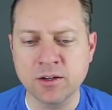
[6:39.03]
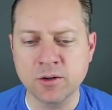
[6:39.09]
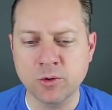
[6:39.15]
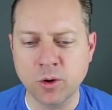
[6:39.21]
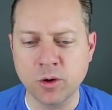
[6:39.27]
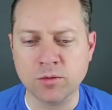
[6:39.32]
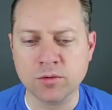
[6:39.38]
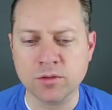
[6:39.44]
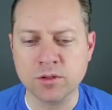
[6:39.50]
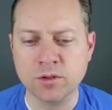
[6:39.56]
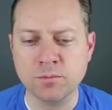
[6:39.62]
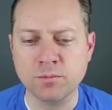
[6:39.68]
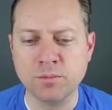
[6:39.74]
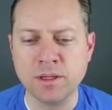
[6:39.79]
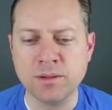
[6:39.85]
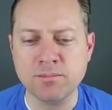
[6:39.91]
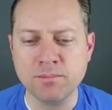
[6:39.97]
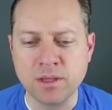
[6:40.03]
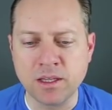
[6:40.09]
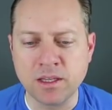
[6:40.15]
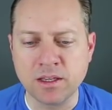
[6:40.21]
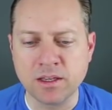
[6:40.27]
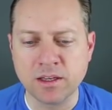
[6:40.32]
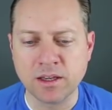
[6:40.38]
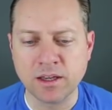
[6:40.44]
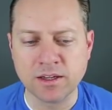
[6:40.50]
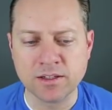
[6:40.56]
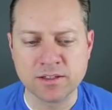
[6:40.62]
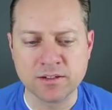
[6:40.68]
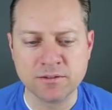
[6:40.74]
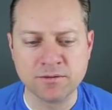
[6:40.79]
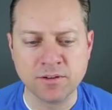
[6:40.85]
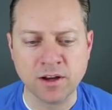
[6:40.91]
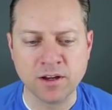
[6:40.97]
quote to be meek as
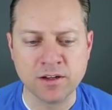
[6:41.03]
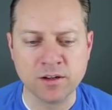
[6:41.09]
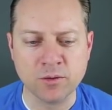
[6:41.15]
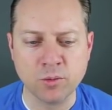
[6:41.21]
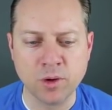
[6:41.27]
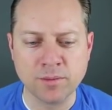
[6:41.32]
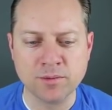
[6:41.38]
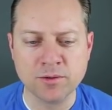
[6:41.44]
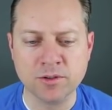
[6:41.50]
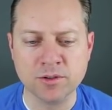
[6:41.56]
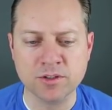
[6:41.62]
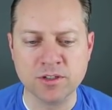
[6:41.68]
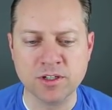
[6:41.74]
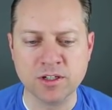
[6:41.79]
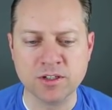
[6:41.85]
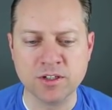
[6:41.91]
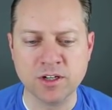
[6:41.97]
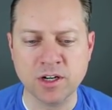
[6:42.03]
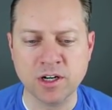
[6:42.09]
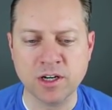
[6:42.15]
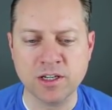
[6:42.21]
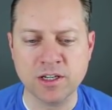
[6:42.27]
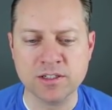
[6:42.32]
defined in webster's dictionary